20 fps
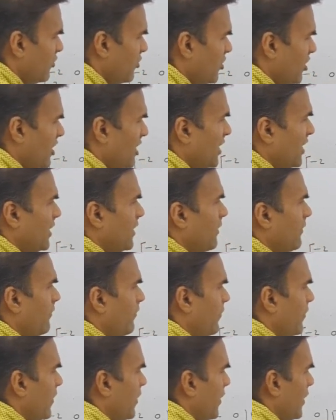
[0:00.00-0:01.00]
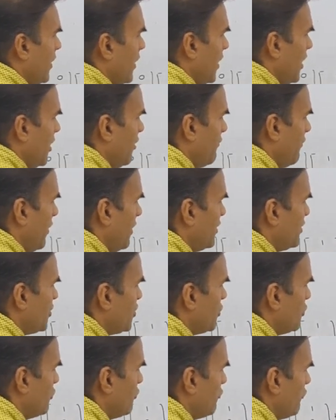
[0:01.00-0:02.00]
3 equals
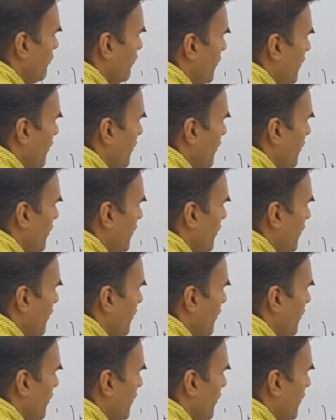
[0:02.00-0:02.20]
2.